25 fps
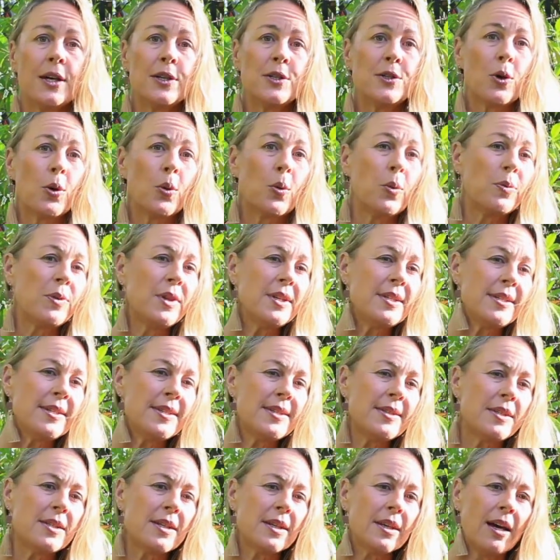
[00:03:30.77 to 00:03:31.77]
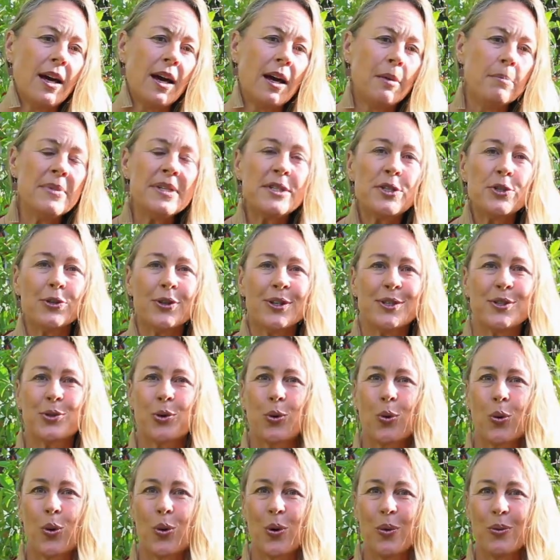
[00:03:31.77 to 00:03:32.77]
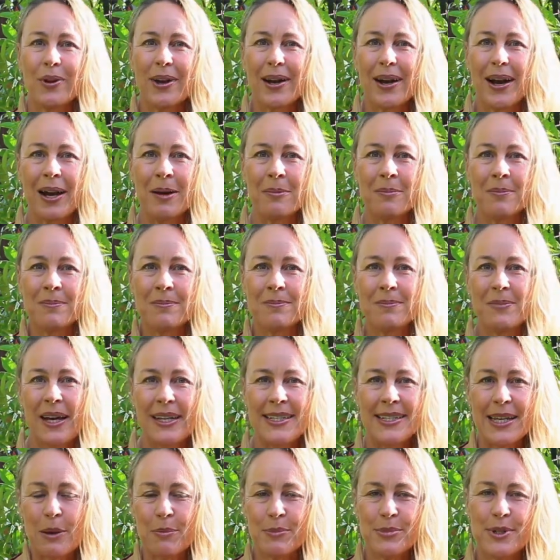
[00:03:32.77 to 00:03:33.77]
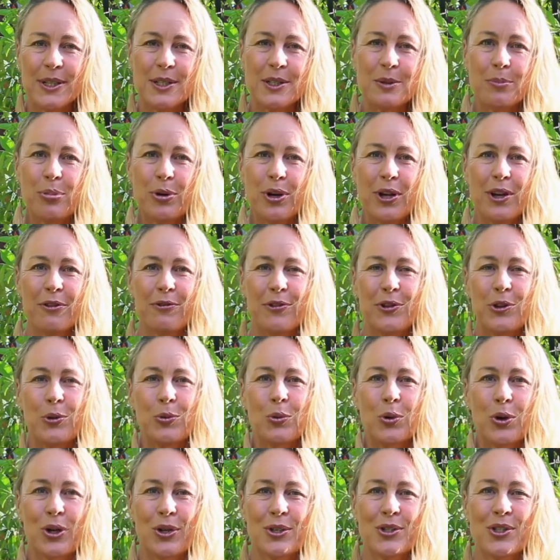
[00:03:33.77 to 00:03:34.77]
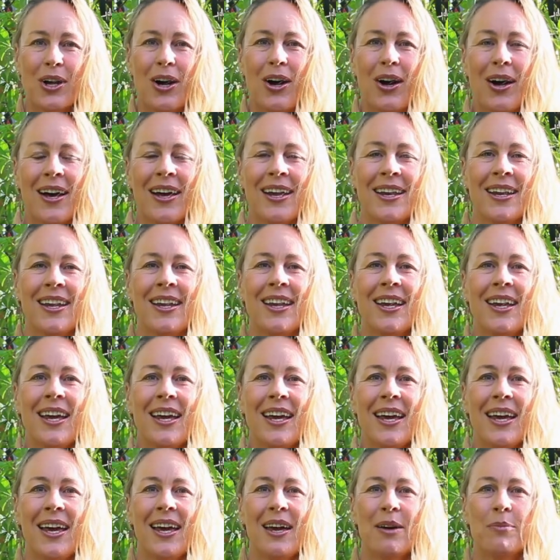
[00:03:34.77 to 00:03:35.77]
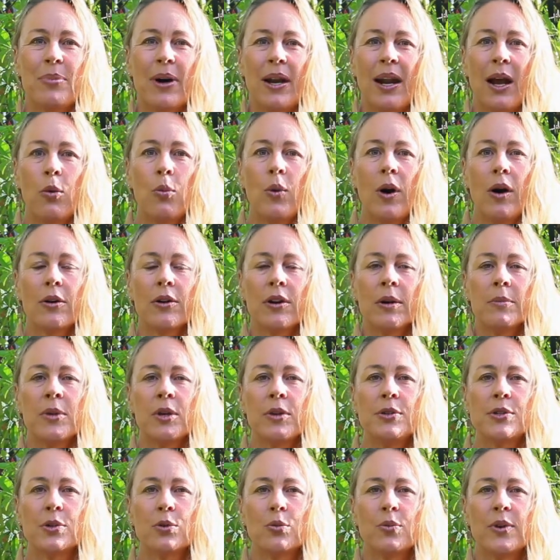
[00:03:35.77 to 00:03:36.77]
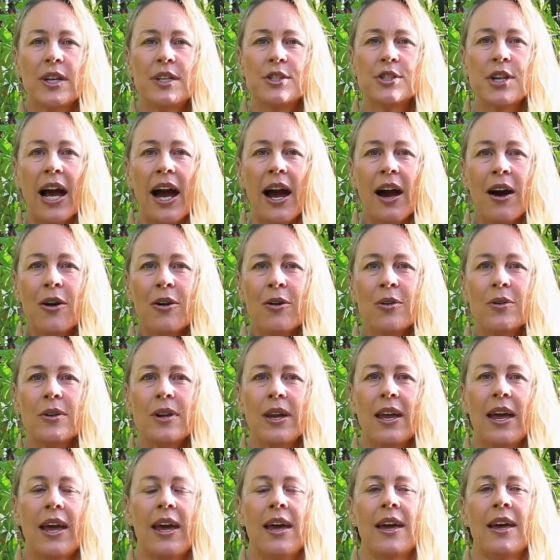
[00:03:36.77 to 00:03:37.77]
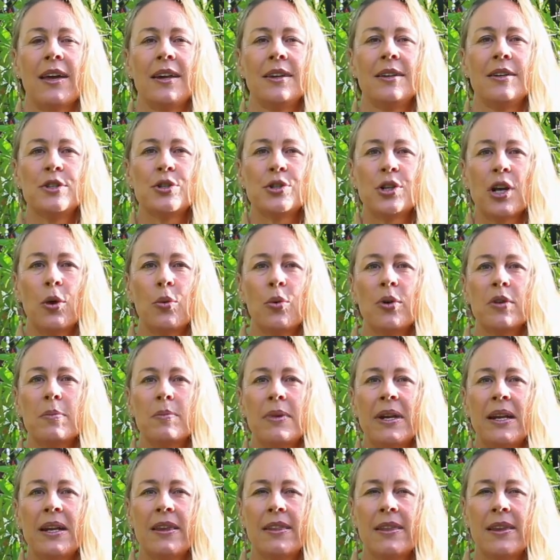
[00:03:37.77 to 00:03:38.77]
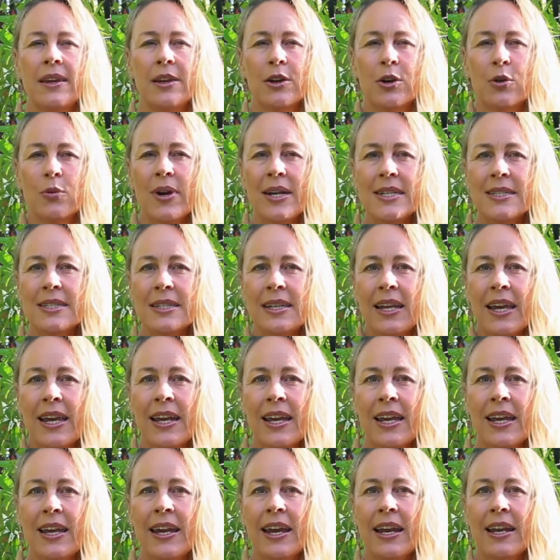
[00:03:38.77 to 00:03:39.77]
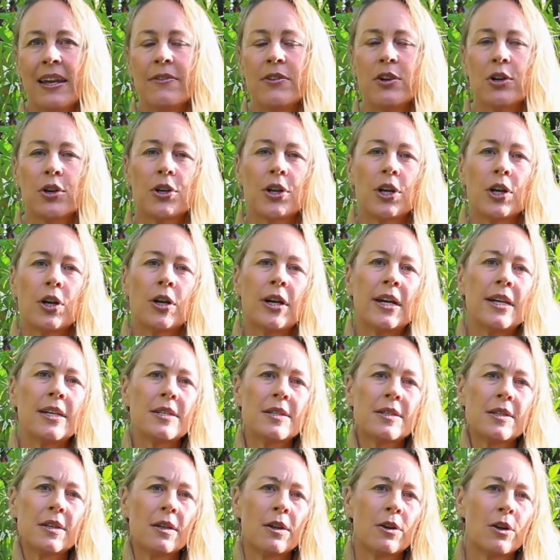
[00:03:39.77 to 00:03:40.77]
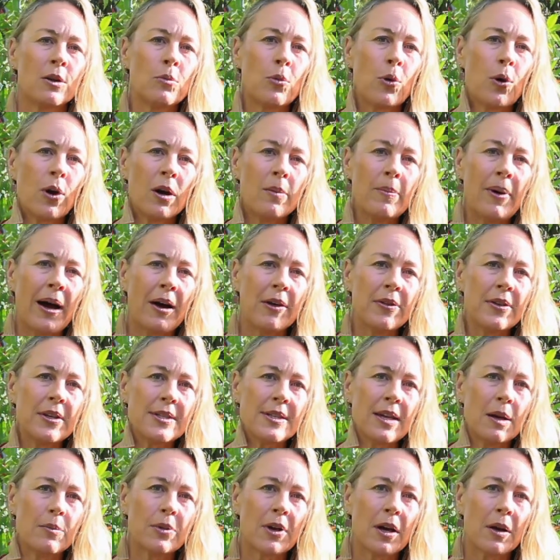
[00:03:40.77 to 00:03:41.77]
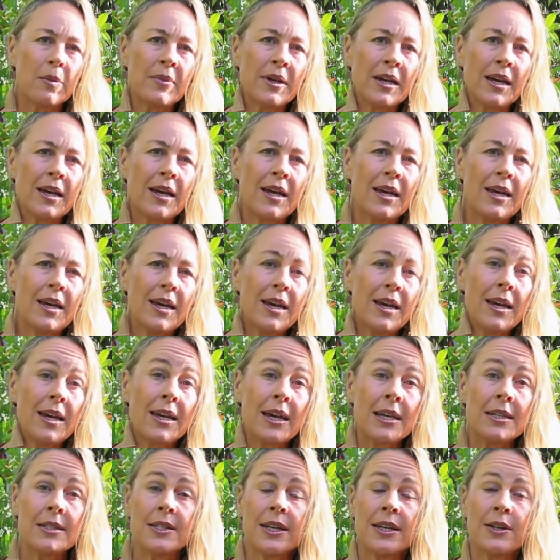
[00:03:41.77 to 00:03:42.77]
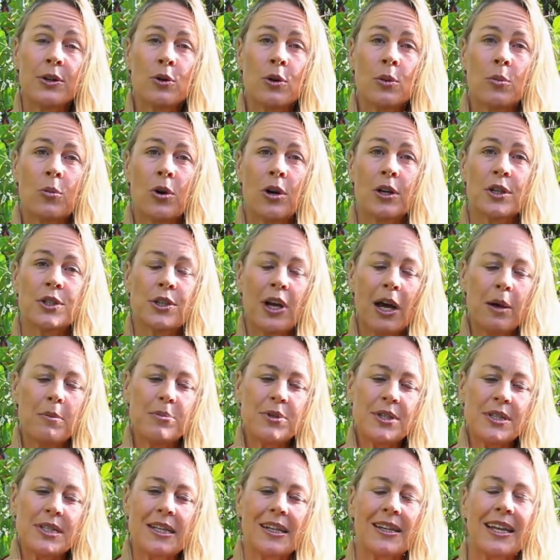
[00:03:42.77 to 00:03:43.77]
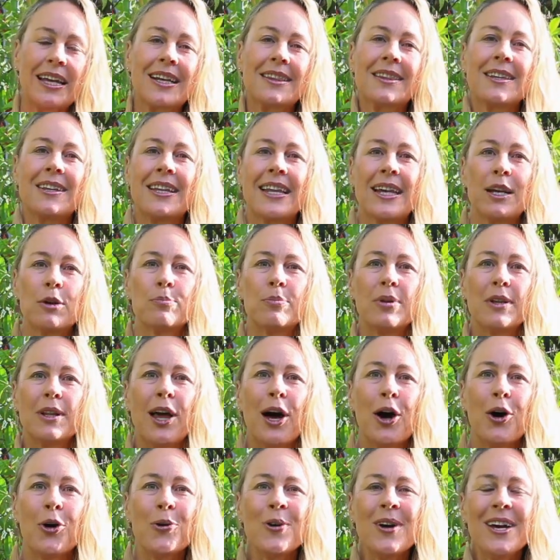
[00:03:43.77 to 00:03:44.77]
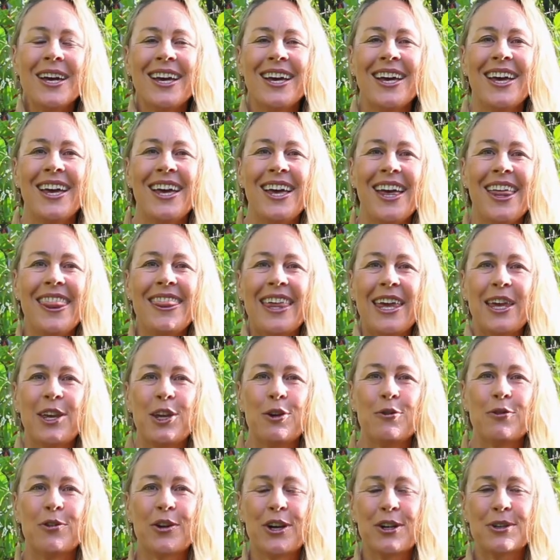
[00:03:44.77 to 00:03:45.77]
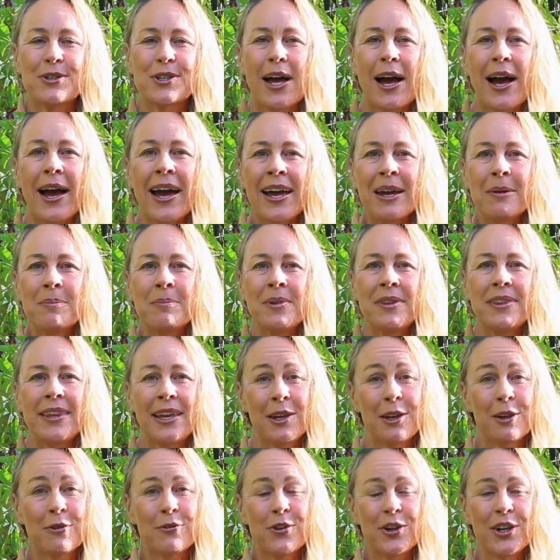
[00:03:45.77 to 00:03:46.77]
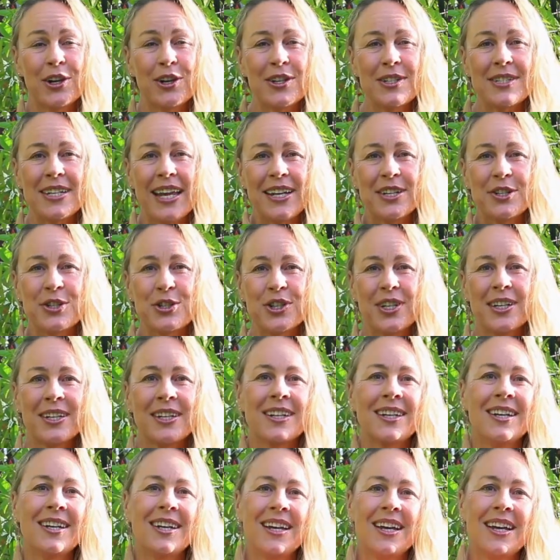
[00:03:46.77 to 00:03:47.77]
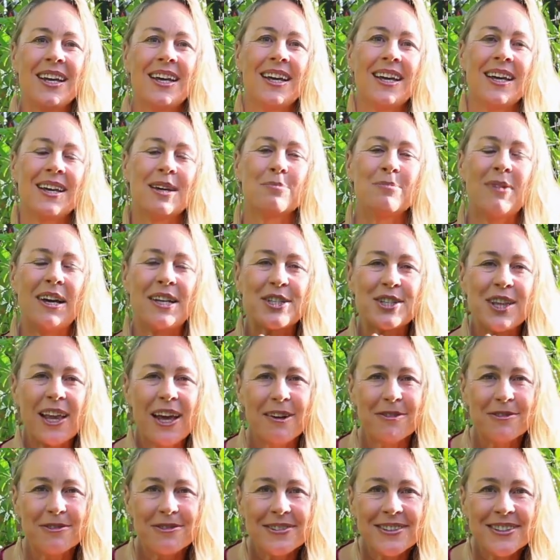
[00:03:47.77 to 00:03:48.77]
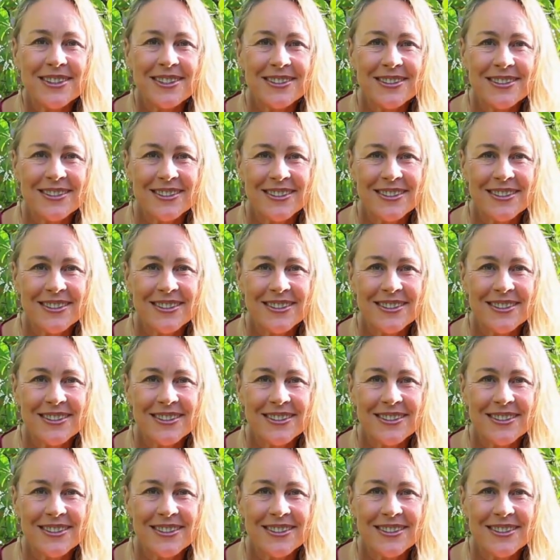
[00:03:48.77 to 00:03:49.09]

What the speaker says: So this is a mystery school that I'm attempting to put a few words on, but I welcome you to reach out and share with me anything you're resonating, and if you're curious to learn more about this upcoming Continuum workshop, just click the link below. Thank you for your time. Thank you for your attention. Much love.